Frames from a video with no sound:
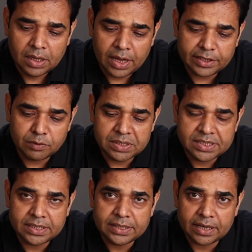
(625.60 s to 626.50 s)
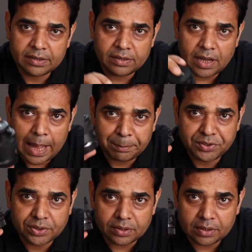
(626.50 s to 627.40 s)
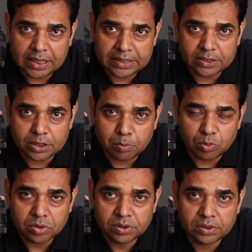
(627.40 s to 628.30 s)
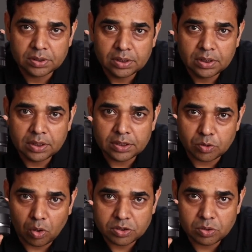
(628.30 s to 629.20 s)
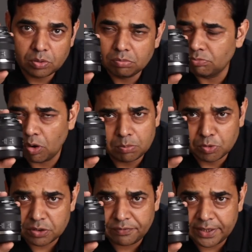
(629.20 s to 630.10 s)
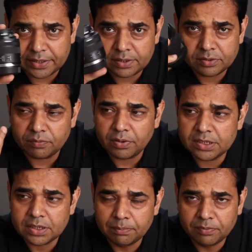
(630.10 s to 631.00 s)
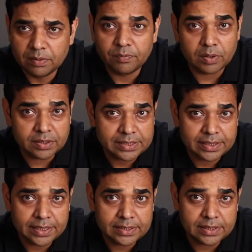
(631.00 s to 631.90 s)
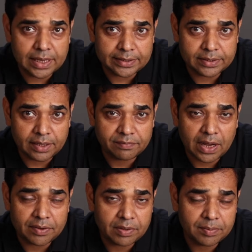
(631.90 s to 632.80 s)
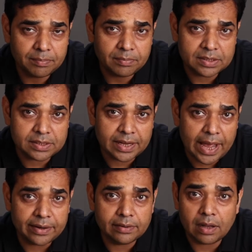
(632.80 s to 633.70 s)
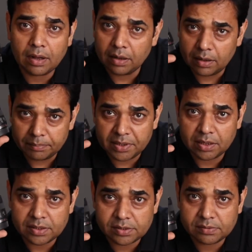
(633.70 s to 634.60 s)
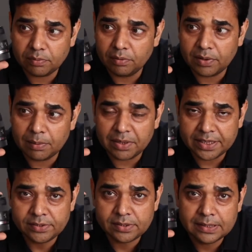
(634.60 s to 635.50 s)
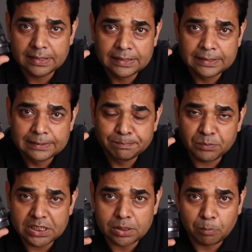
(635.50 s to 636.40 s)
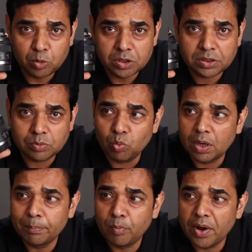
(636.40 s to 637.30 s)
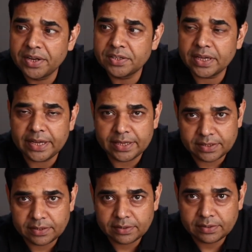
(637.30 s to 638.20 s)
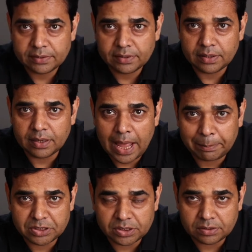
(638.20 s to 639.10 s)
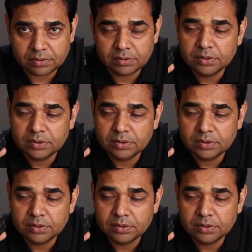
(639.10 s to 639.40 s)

And you will see that the aperture that it supports is also almost fixed. So for example, for this lens like 35 mm, it's a Canon mirrorless full frame lens. This supports 1.8 aperture.